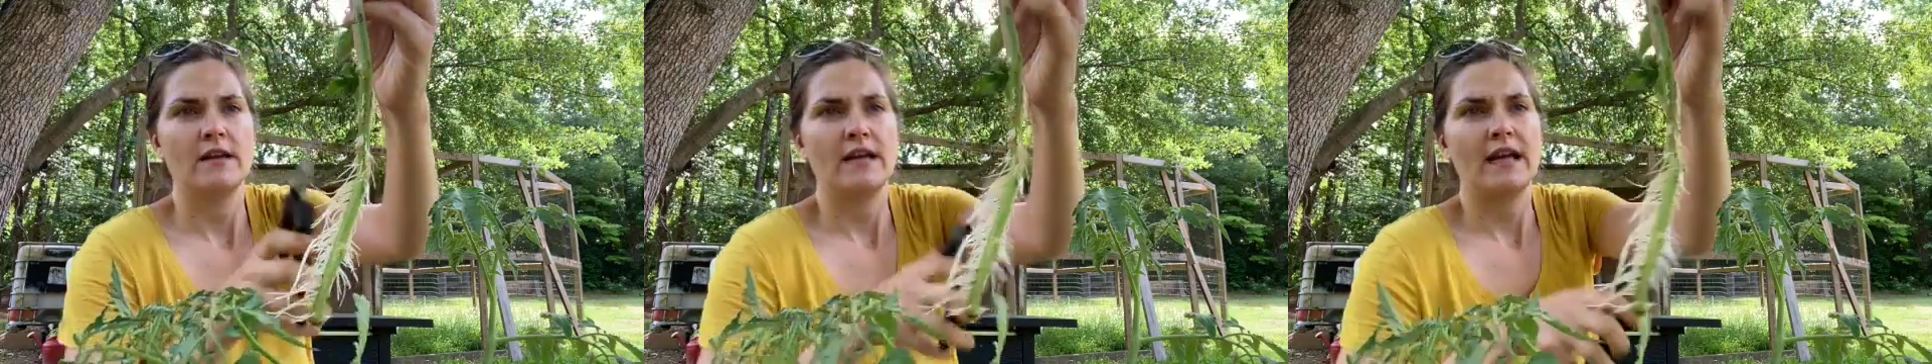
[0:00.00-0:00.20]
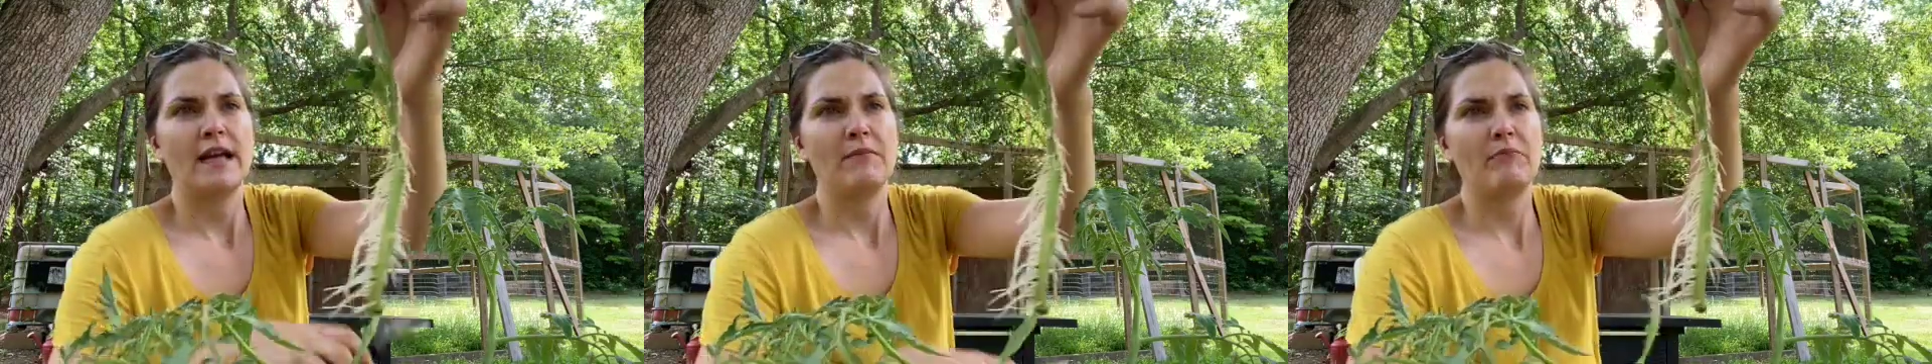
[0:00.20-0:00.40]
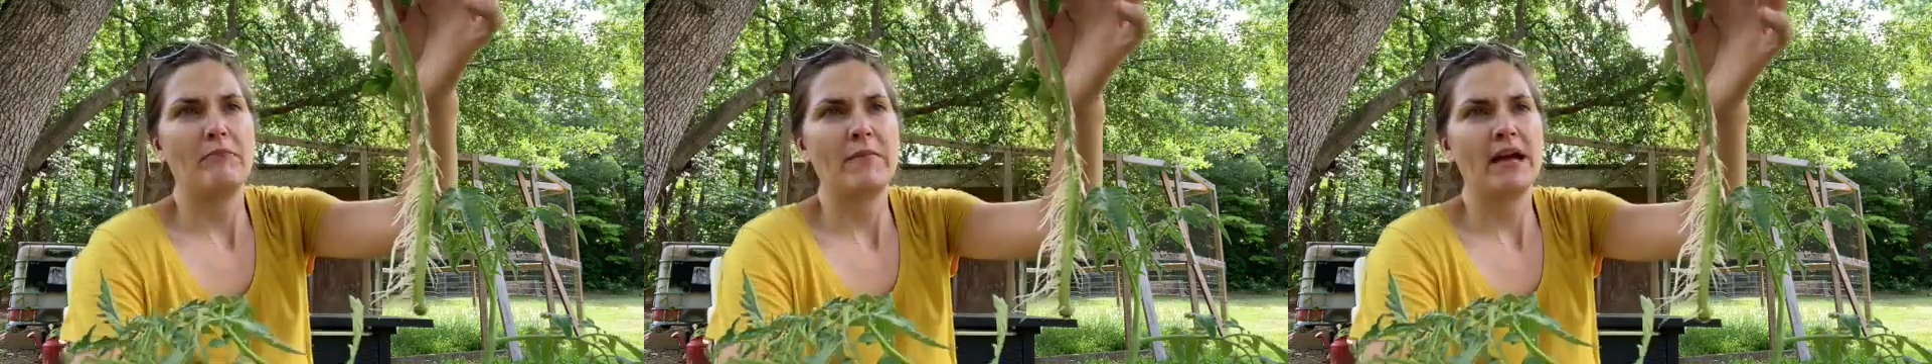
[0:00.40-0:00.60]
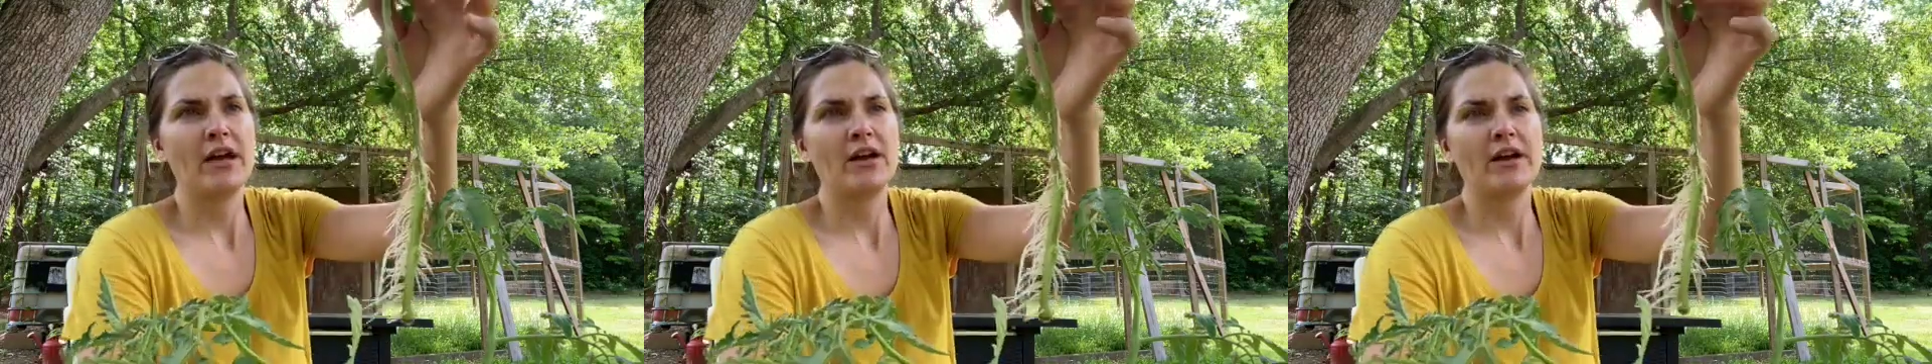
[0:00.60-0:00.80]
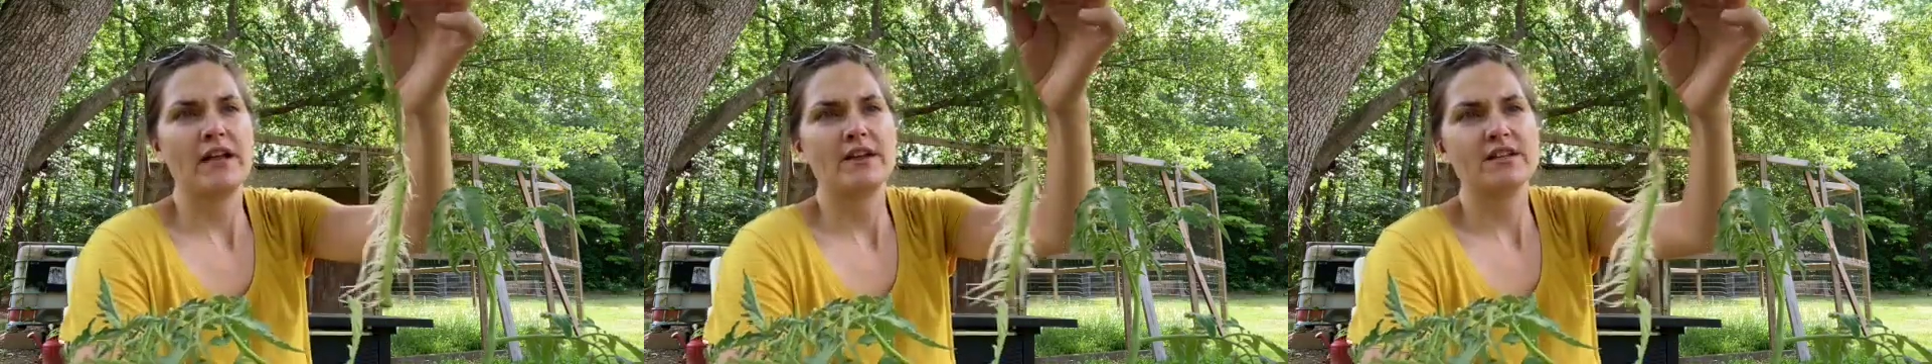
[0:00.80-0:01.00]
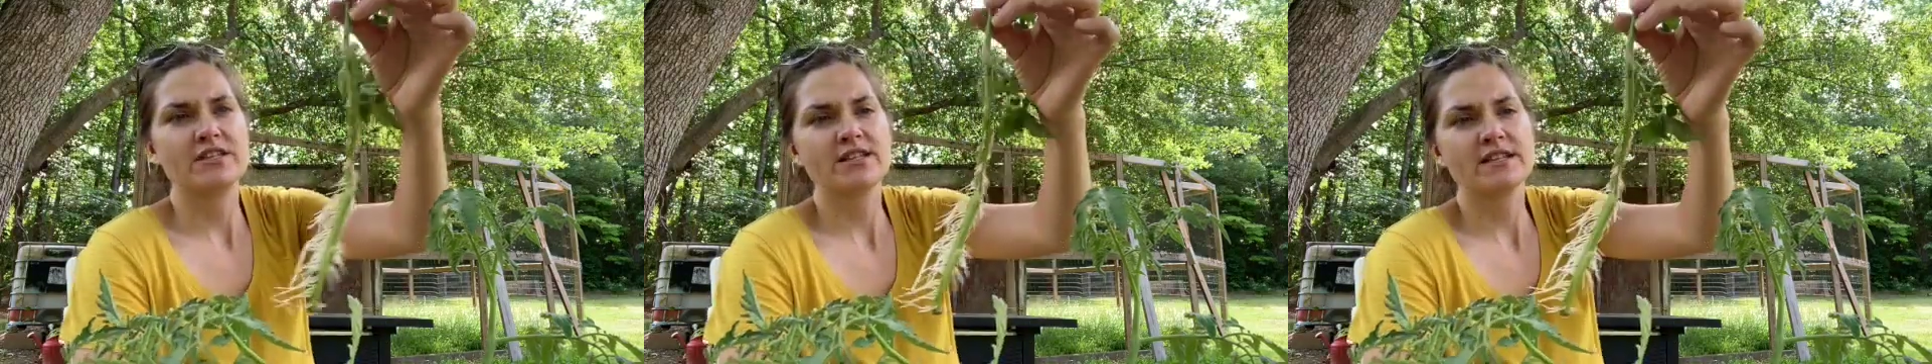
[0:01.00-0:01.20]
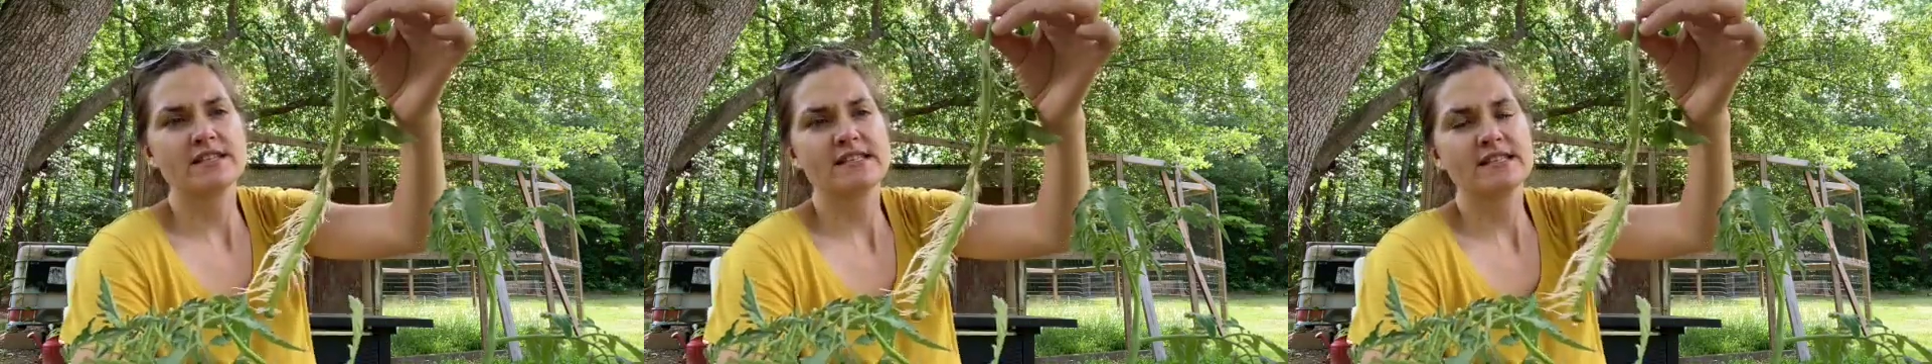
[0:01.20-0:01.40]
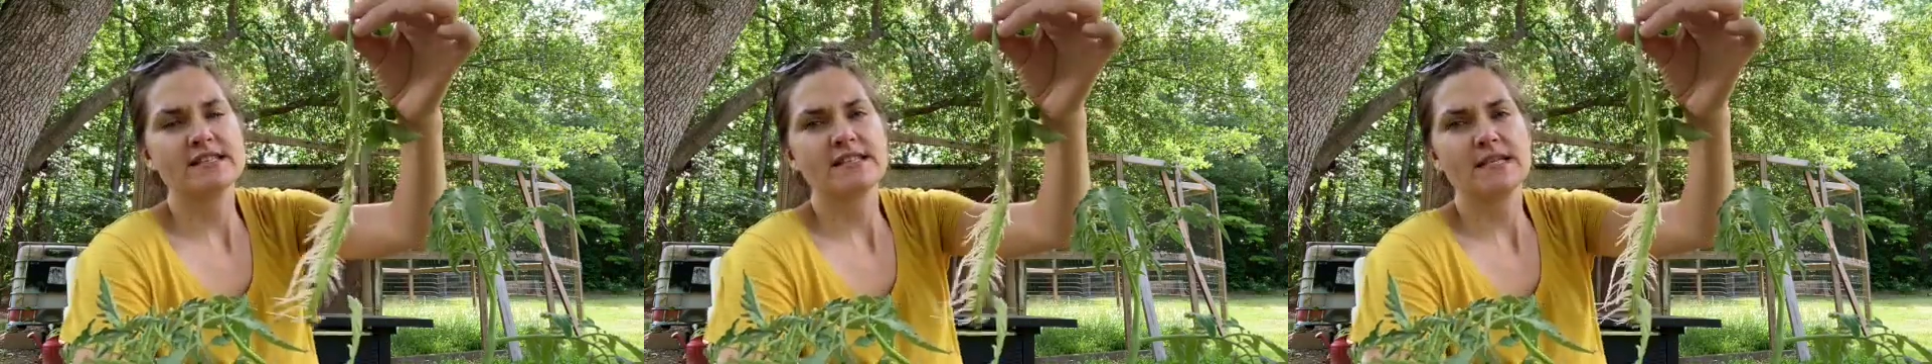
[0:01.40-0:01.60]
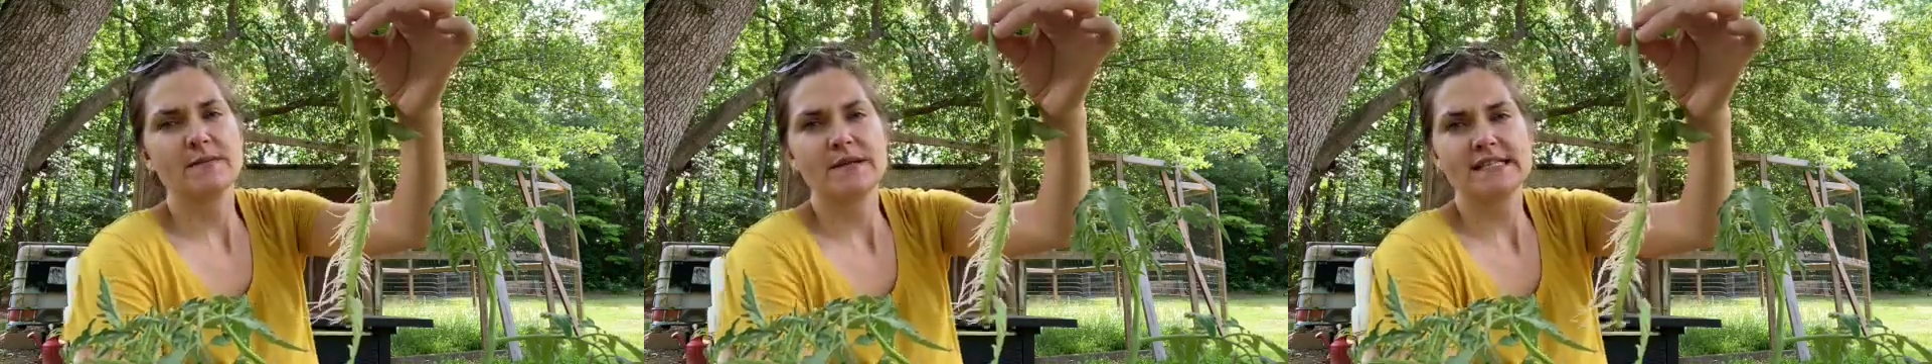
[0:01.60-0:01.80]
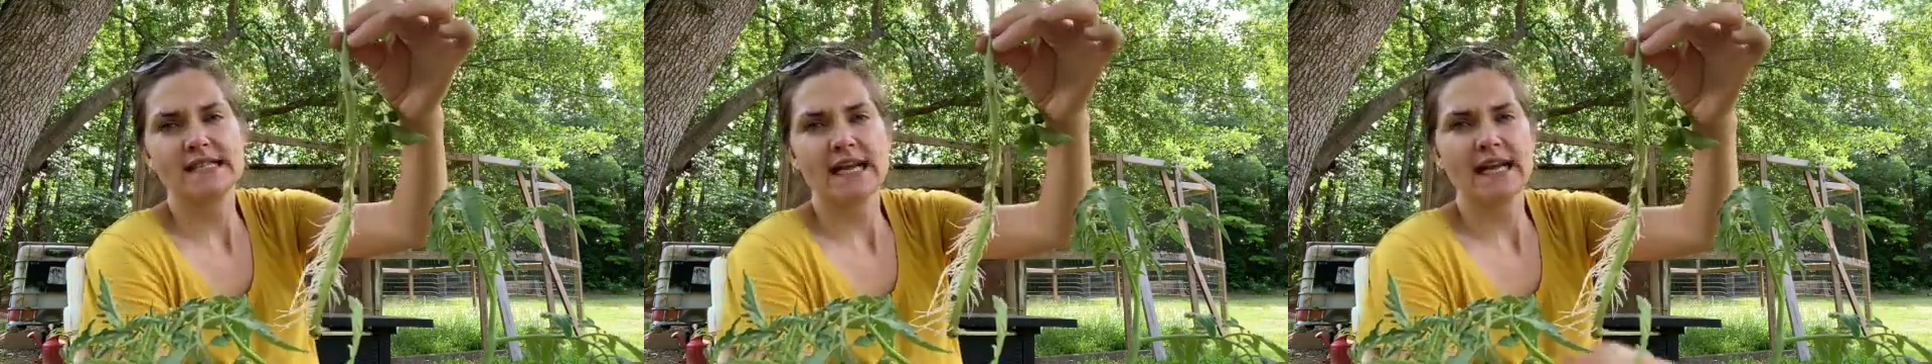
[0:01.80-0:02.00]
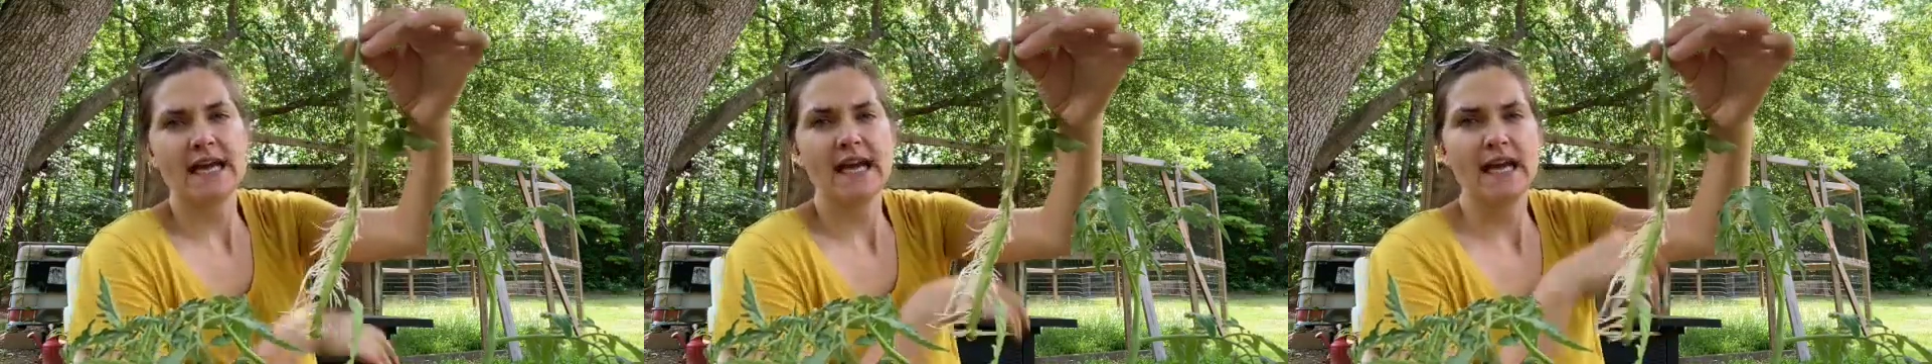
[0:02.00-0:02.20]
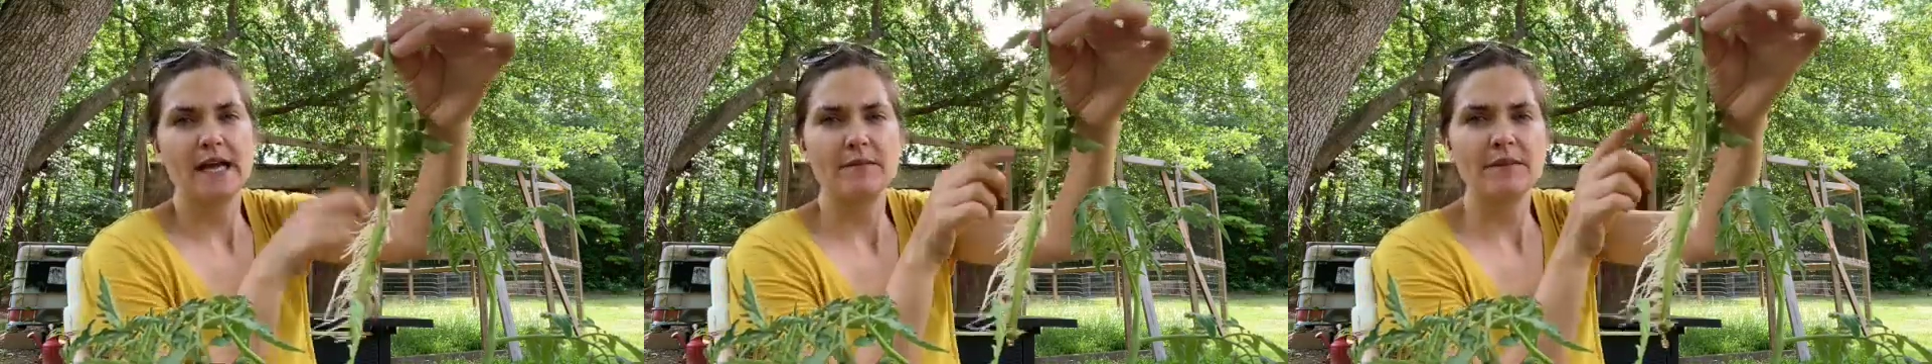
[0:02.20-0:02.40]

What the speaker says: and bury it just as deep as I can,